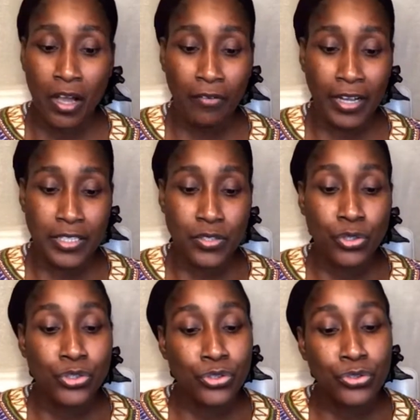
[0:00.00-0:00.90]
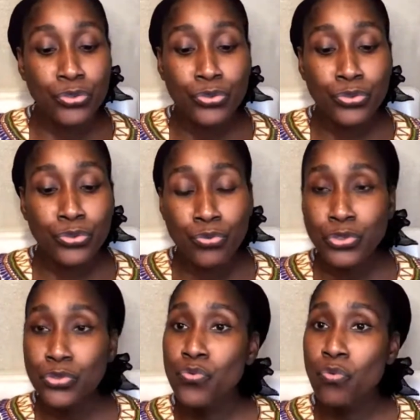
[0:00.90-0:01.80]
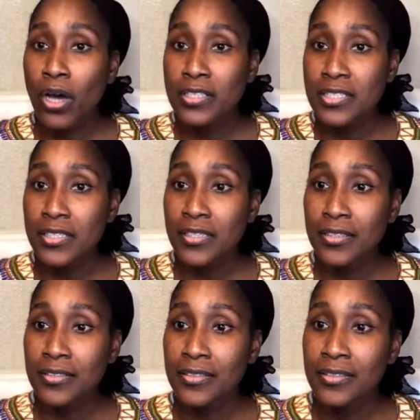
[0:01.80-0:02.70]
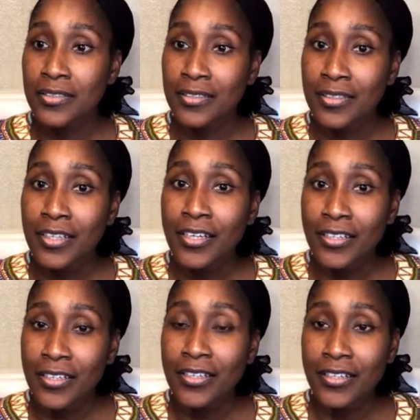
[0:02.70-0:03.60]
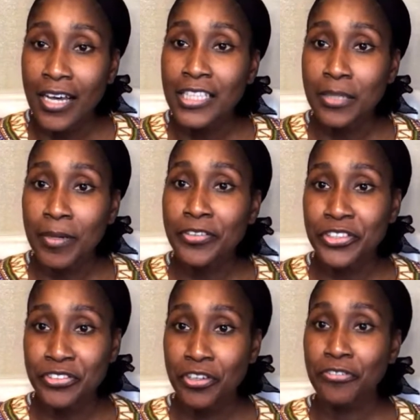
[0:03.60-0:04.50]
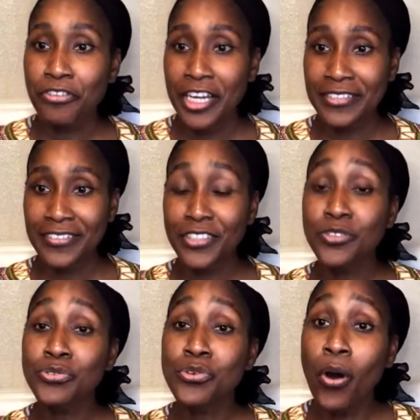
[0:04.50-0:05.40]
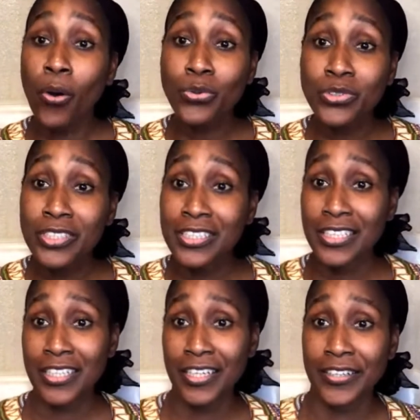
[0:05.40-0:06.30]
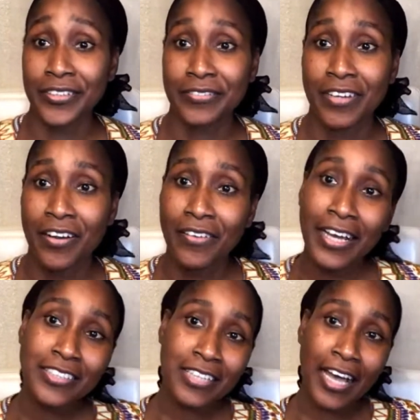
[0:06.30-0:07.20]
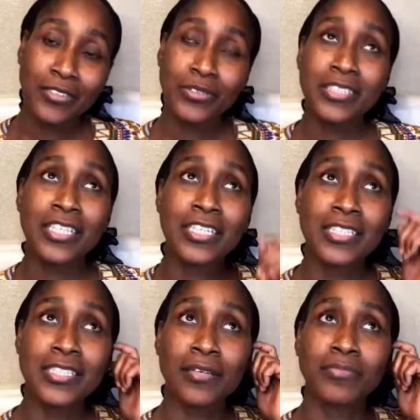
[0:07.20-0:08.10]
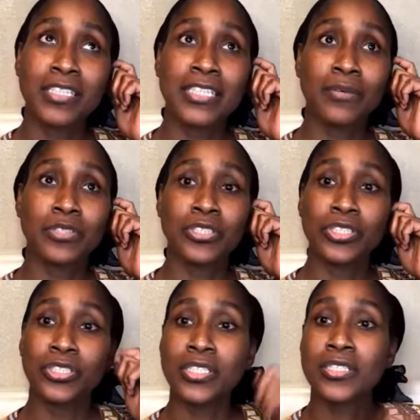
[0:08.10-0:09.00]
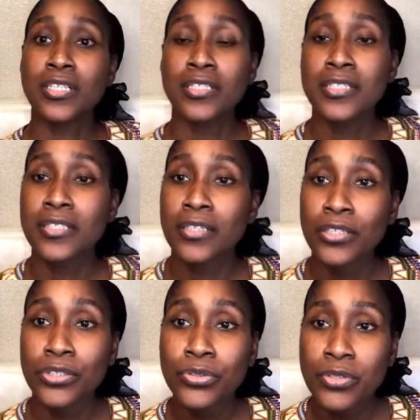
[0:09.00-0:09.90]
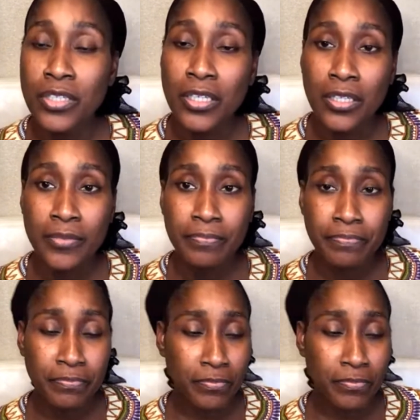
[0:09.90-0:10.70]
All right. So you want to elderberry is your friend throughout the year. All right. I don't think it's something that we should just consider using